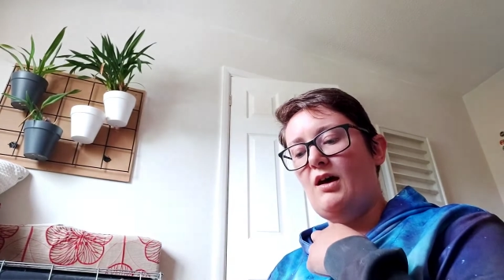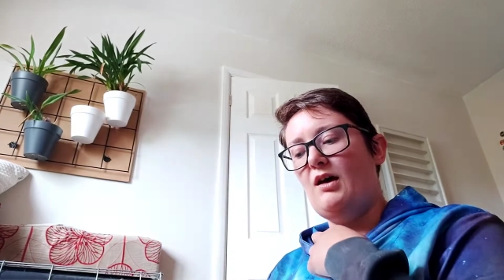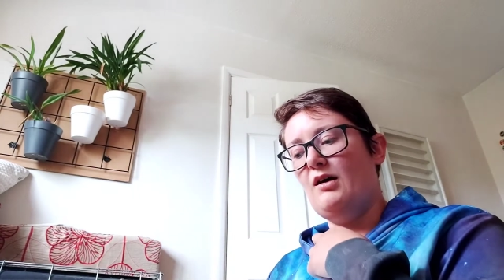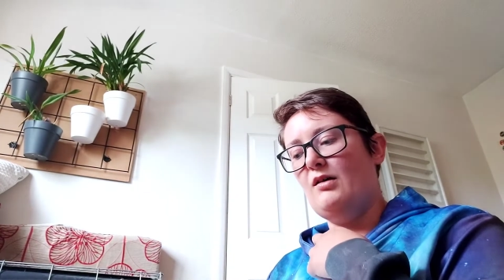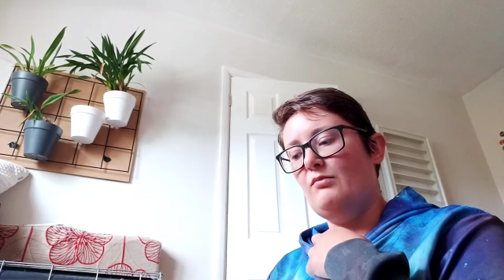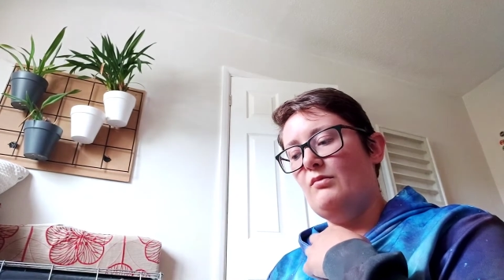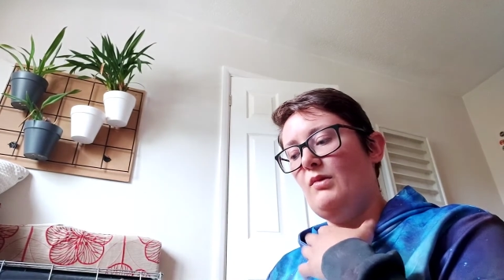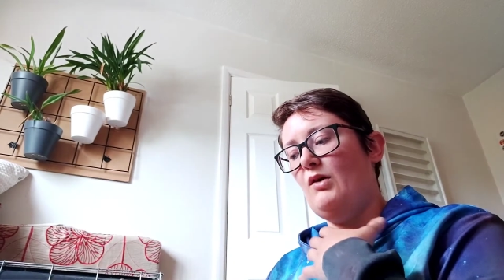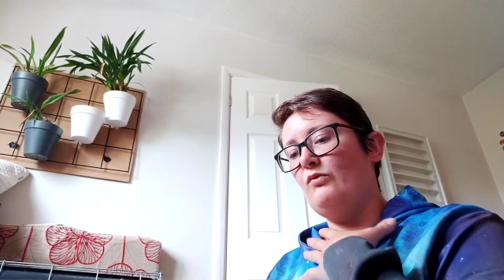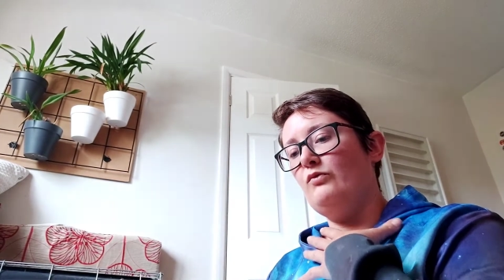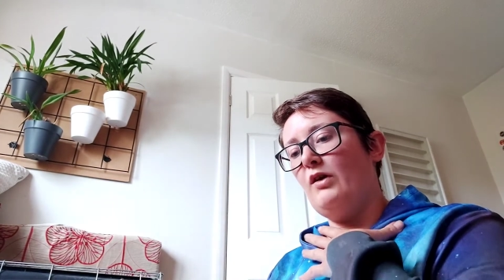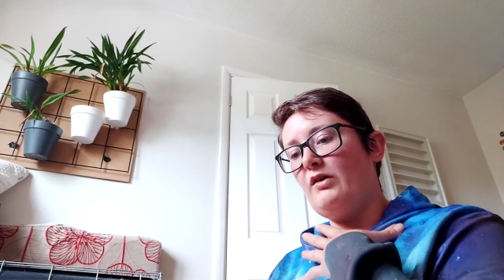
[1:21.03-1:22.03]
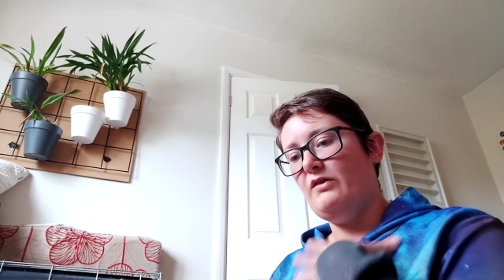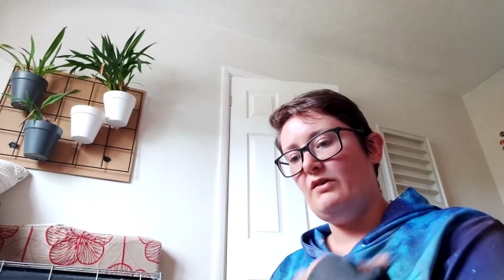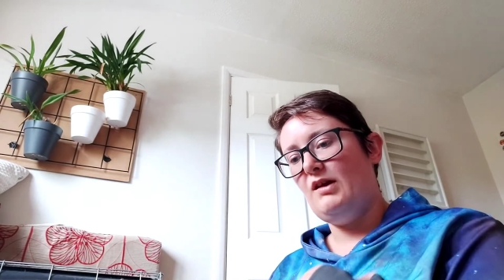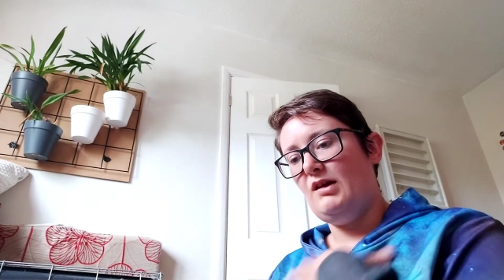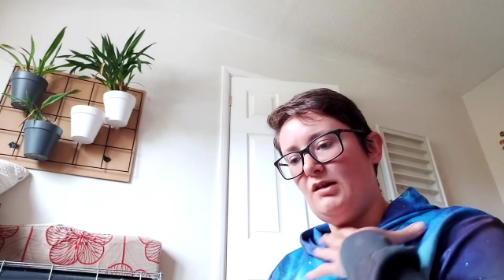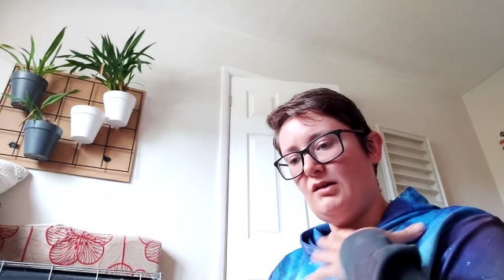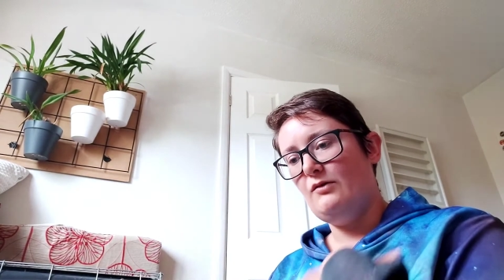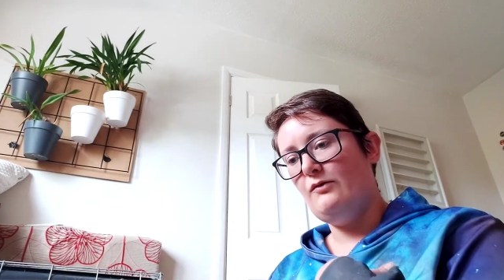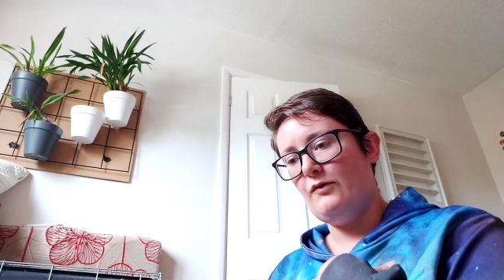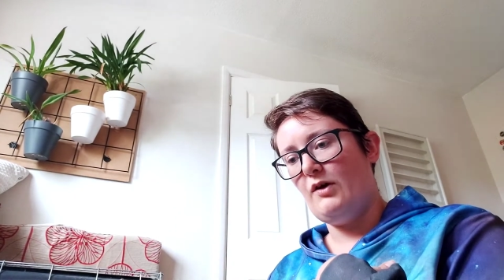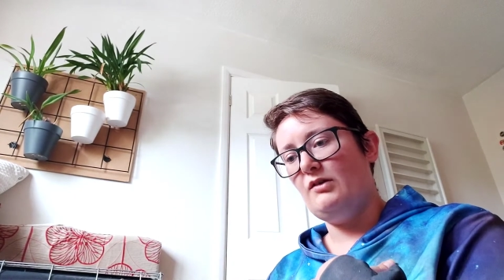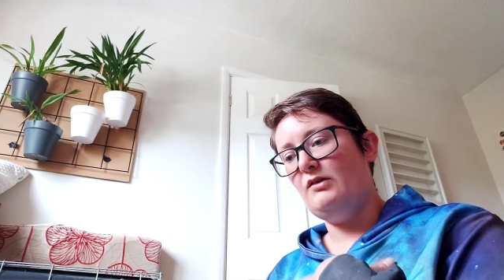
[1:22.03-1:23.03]
a rusty
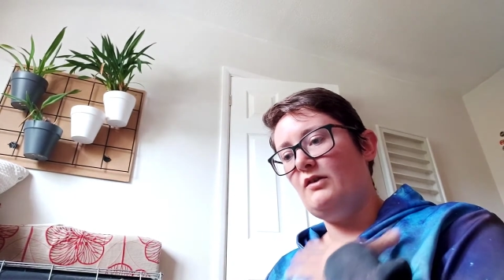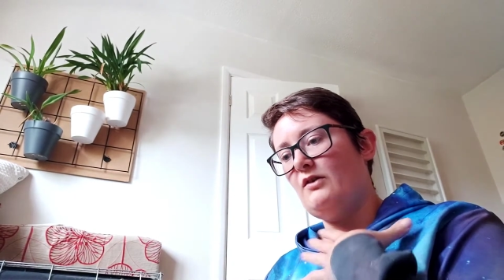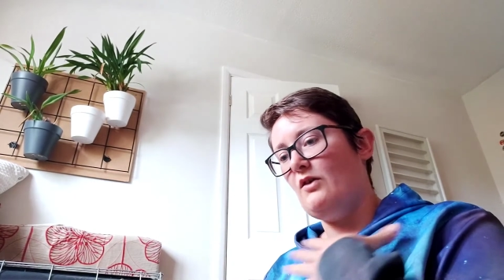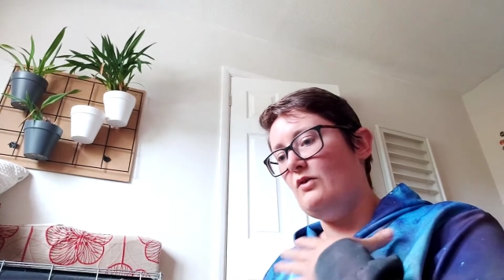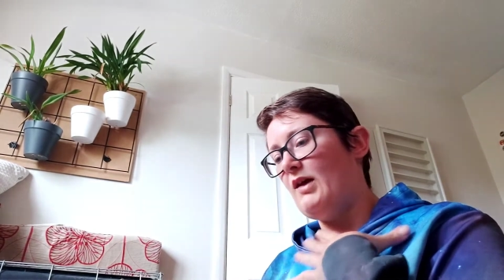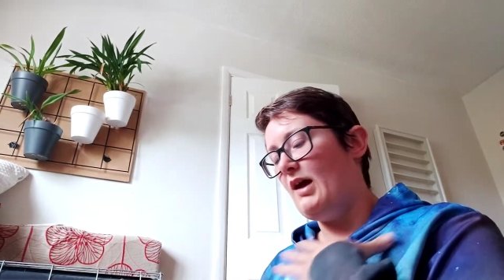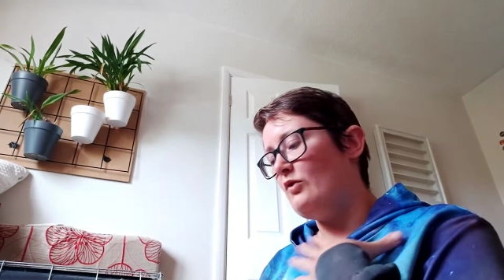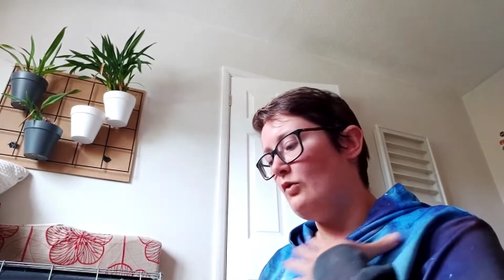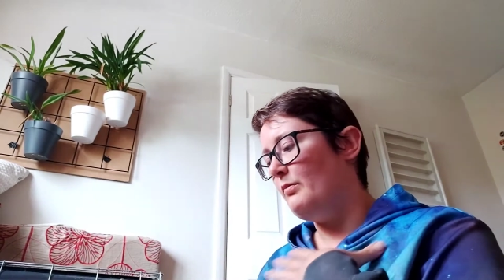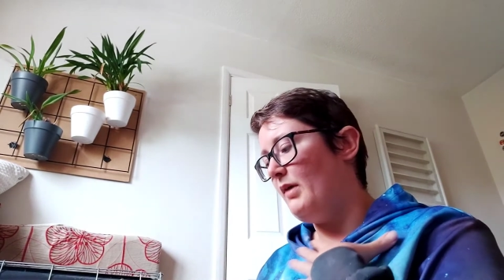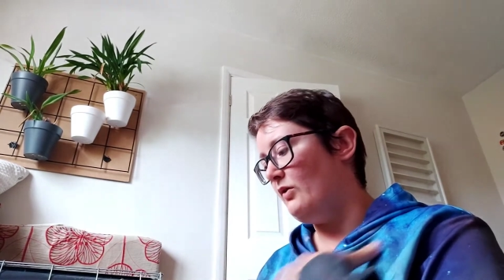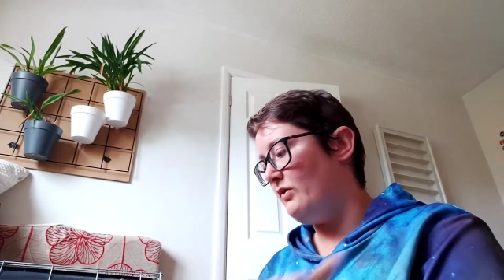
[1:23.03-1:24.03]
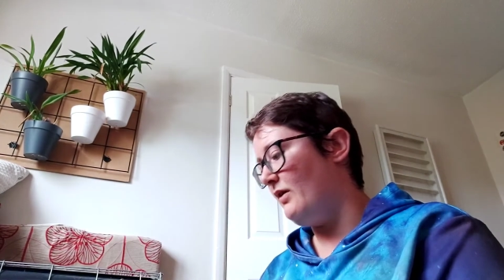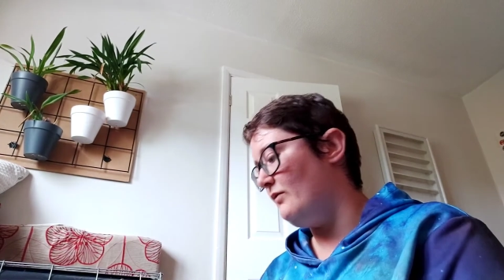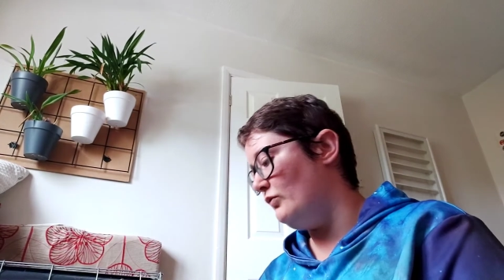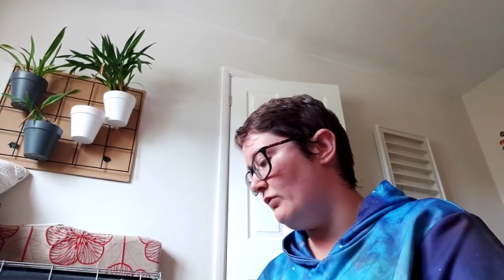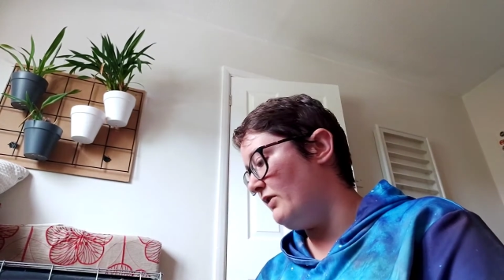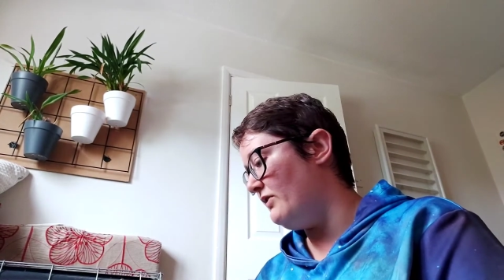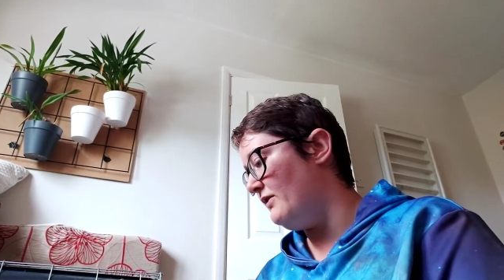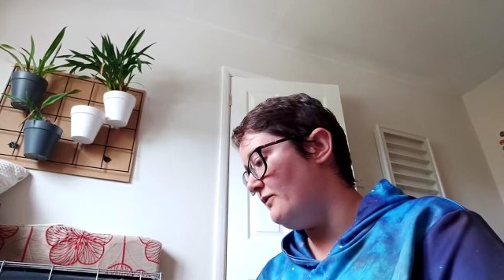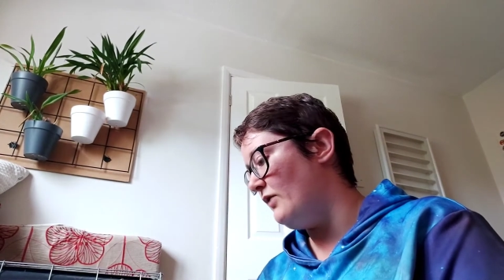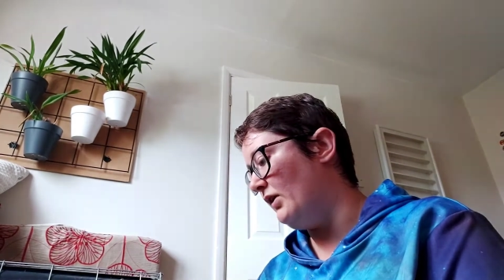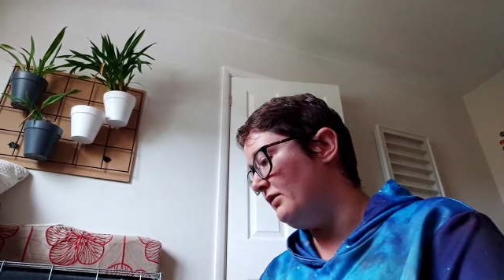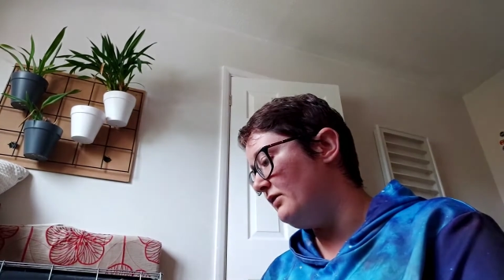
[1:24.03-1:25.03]
front, so the adult males have a rusty
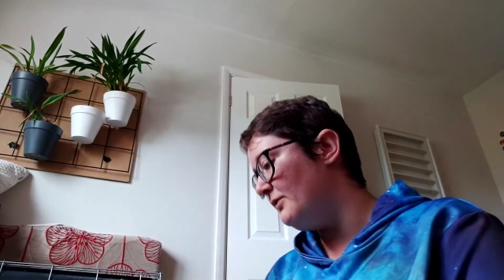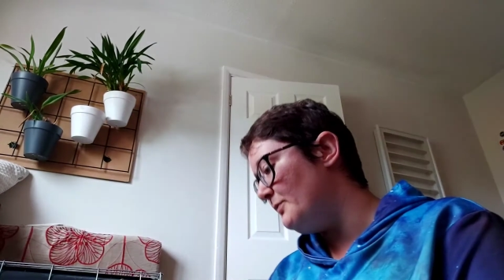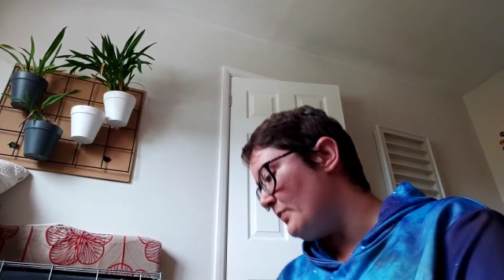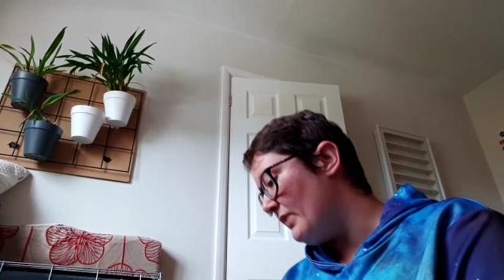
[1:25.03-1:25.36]
front.